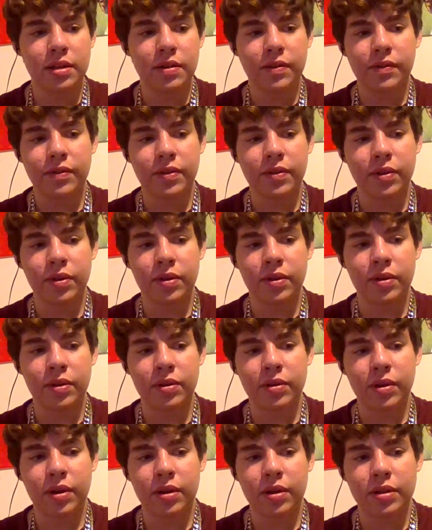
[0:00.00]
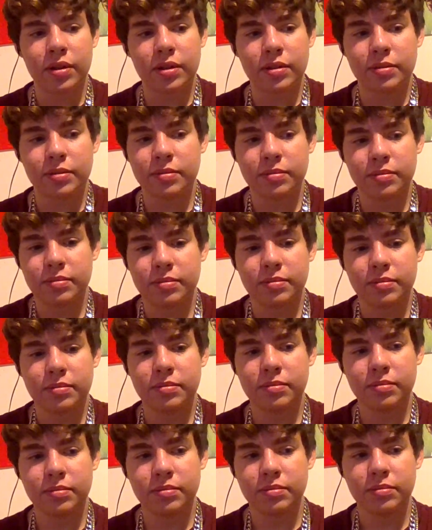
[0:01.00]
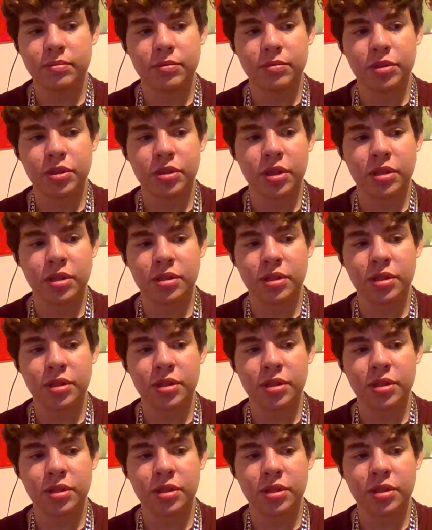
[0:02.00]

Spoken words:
for just us